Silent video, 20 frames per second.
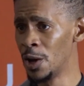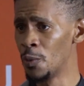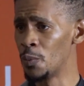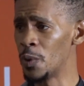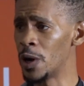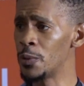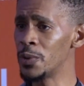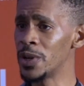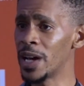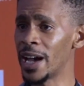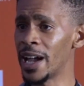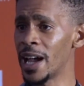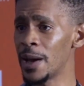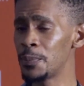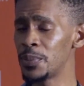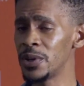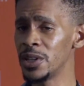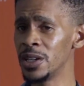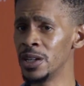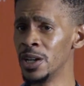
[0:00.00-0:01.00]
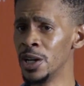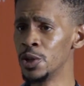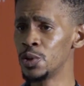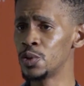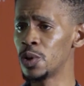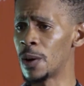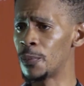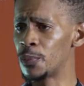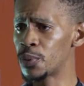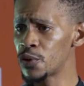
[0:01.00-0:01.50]
where we are happy
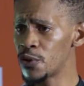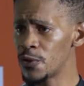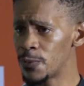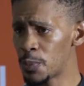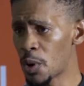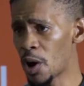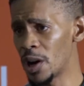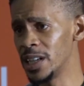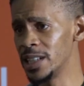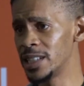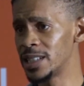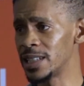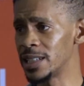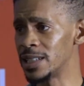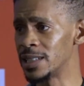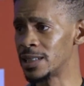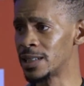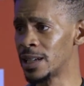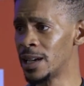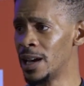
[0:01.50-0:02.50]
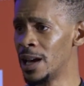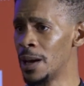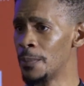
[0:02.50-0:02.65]
to approve policies,